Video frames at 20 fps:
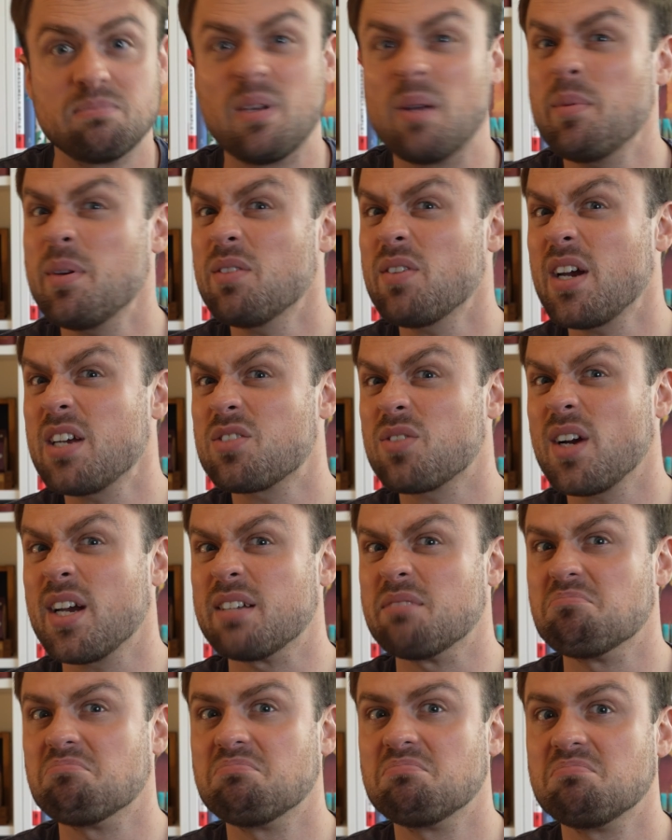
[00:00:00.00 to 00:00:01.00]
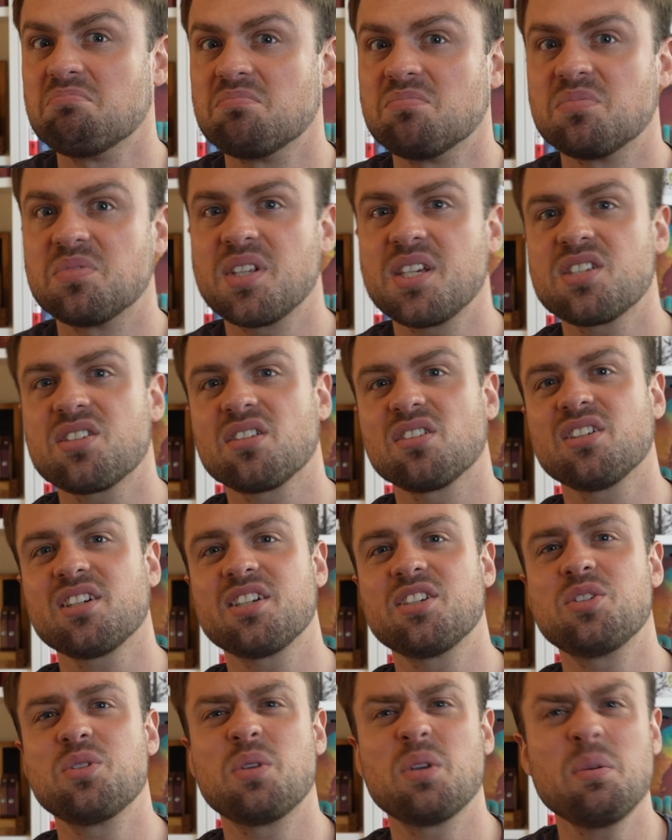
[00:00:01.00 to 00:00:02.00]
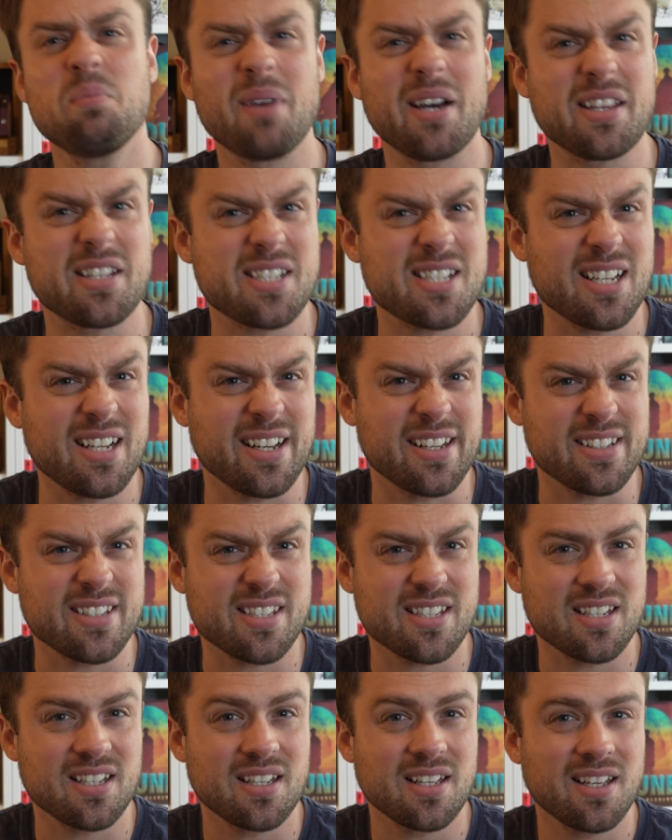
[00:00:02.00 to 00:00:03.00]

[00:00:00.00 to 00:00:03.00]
Maybe Ray's right. Things aren't looking too good by the signs.